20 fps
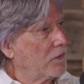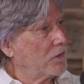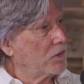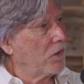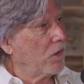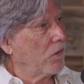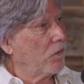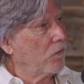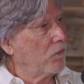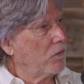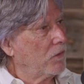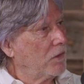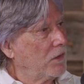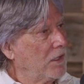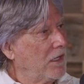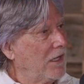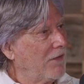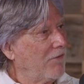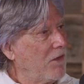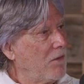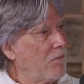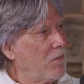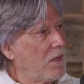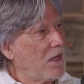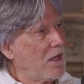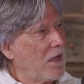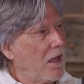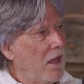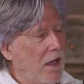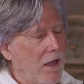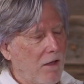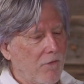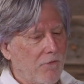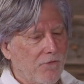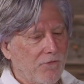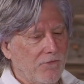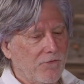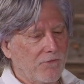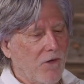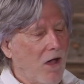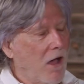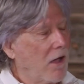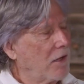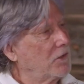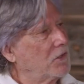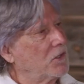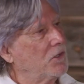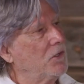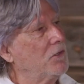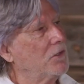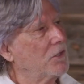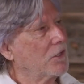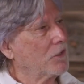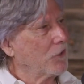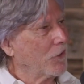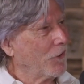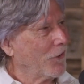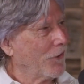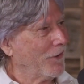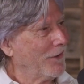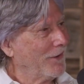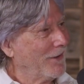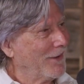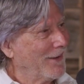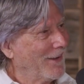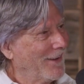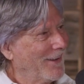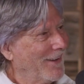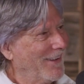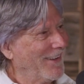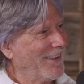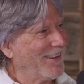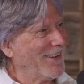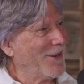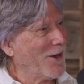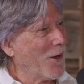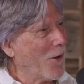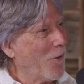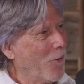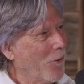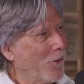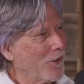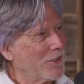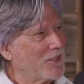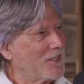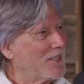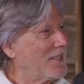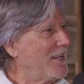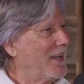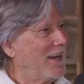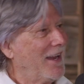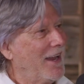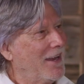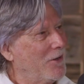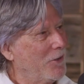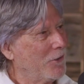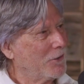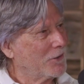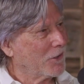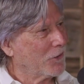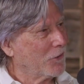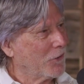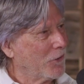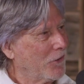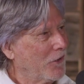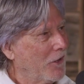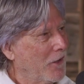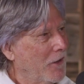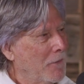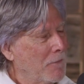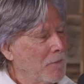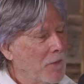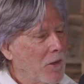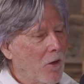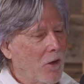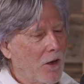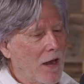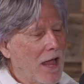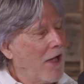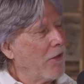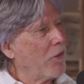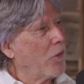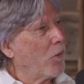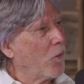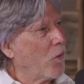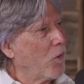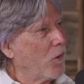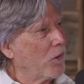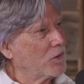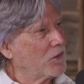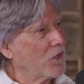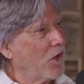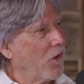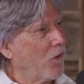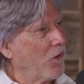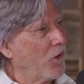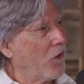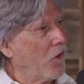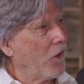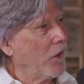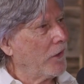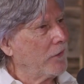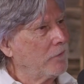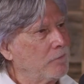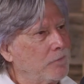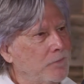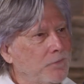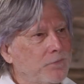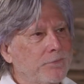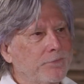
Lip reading: So giving me a Fox News alert, you know, or a CNN news alert on how the war is going on,